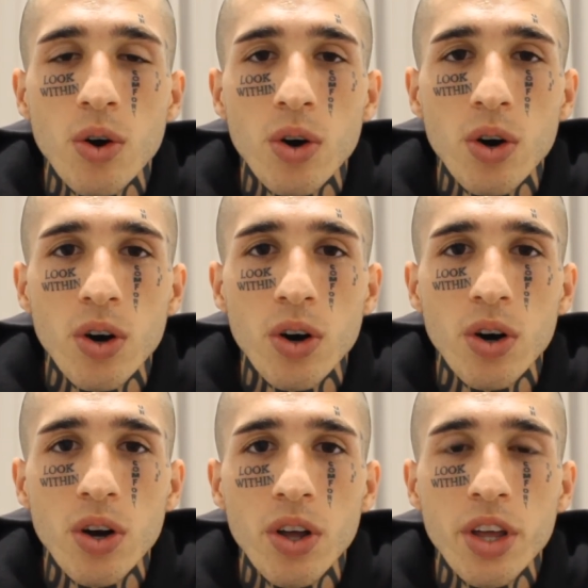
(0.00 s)

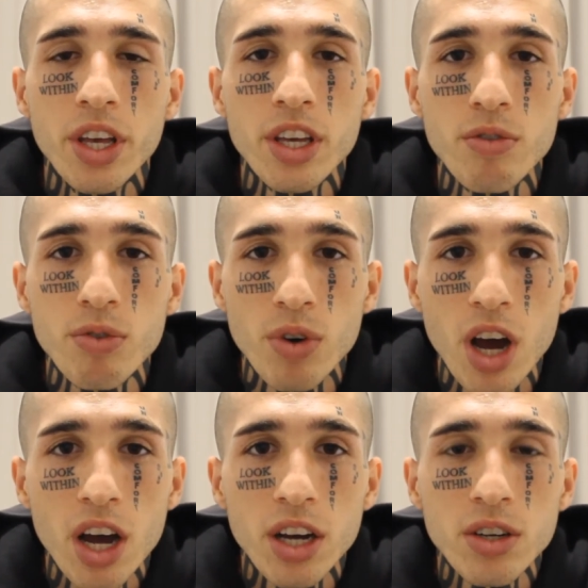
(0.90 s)
or if you
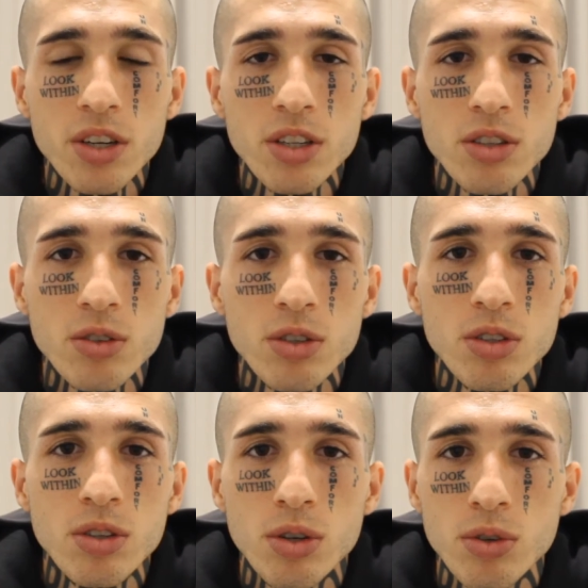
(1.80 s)
are going
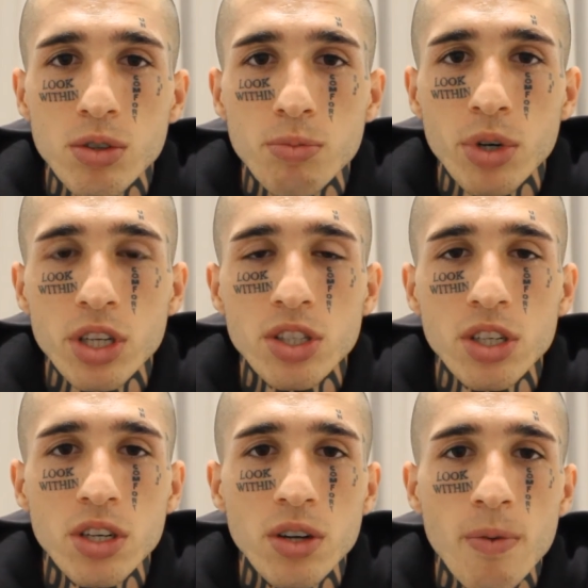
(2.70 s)
through
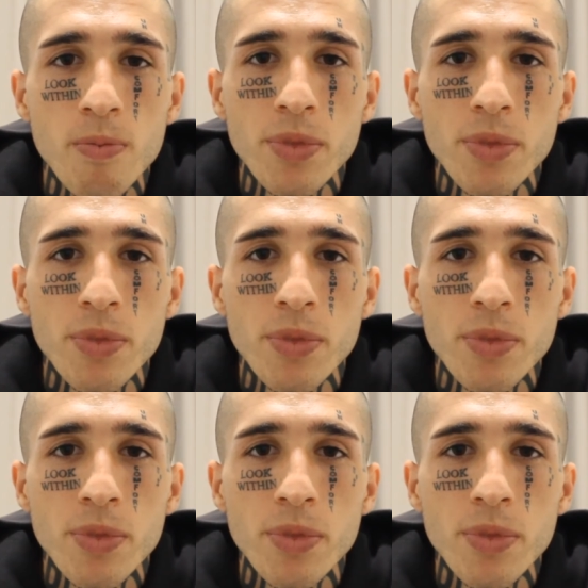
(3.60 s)
depression